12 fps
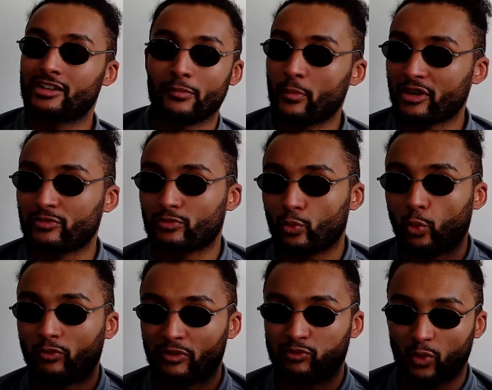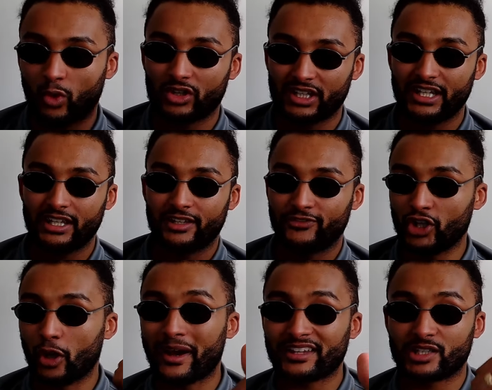But with Wardley, if you
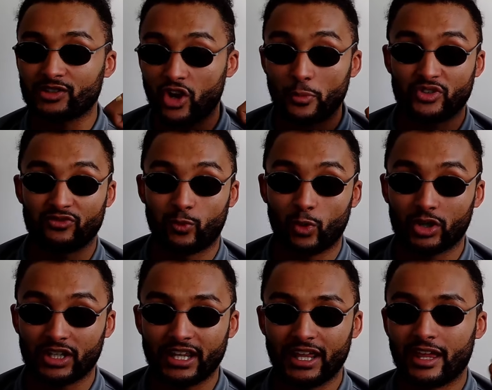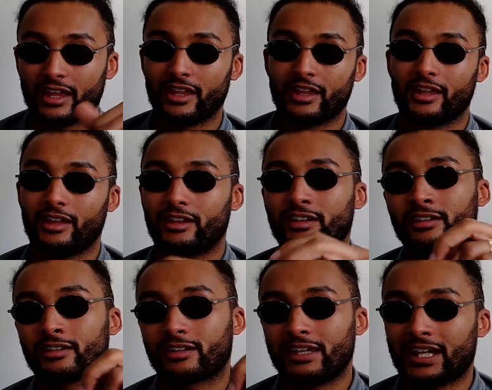go back to the ropes with Wardley,
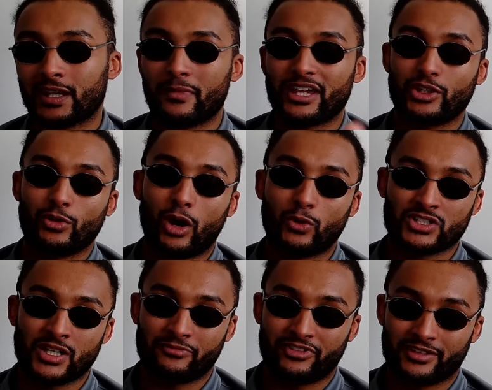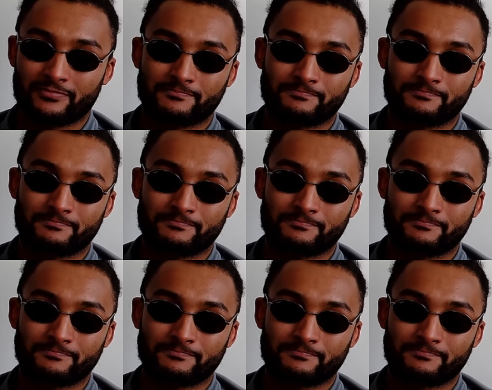he's going to make you hold something.